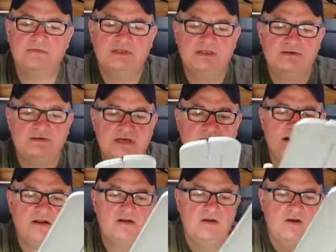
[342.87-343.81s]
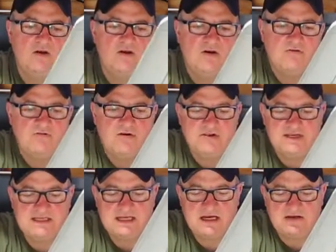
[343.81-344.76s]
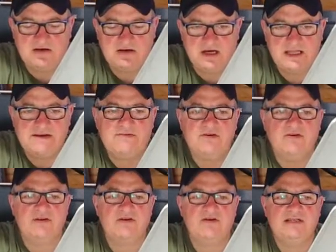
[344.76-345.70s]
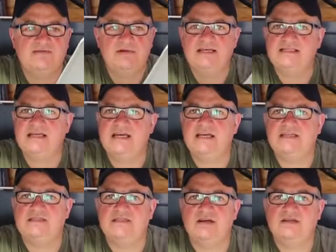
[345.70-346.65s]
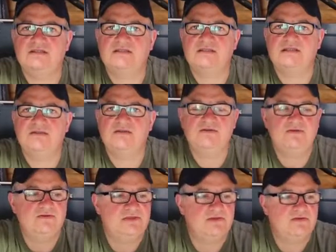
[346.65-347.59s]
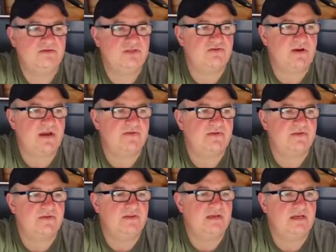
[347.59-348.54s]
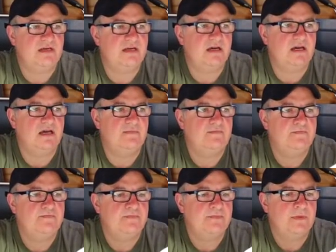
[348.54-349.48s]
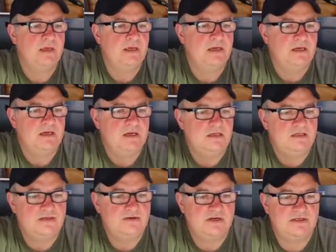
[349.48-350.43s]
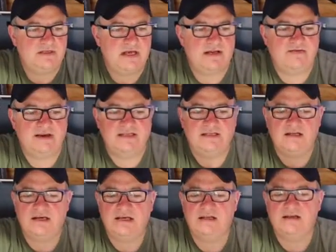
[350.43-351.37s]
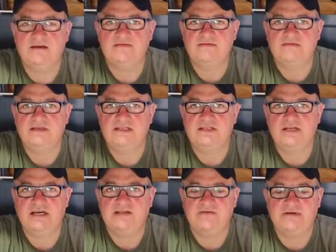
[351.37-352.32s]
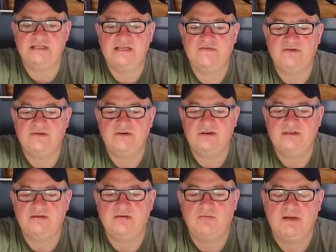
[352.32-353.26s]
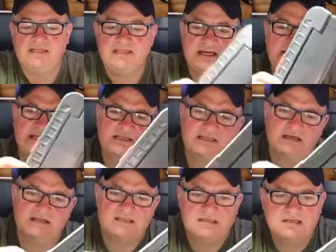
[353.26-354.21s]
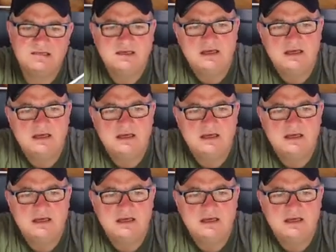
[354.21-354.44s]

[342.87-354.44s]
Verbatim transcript: See what's going on. Right, these don't look like they've got nice plastic inserts to to strengthen the um, strengthen the elevator like you know in J3 it's even got nice little plastic inserts.